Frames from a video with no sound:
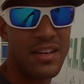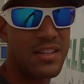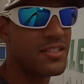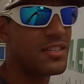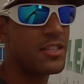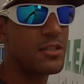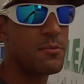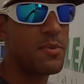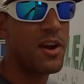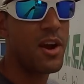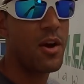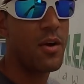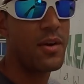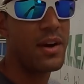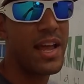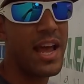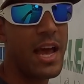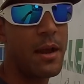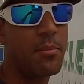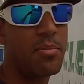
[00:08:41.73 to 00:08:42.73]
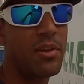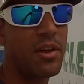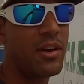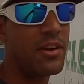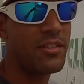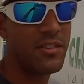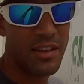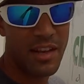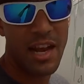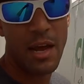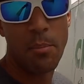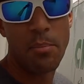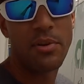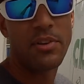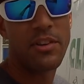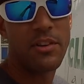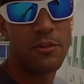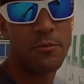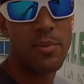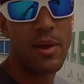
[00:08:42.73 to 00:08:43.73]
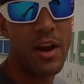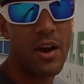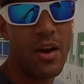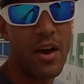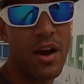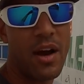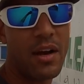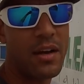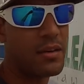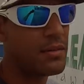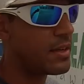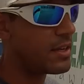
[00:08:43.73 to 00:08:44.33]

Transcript: Because the spare already had plugs, and I put the spare on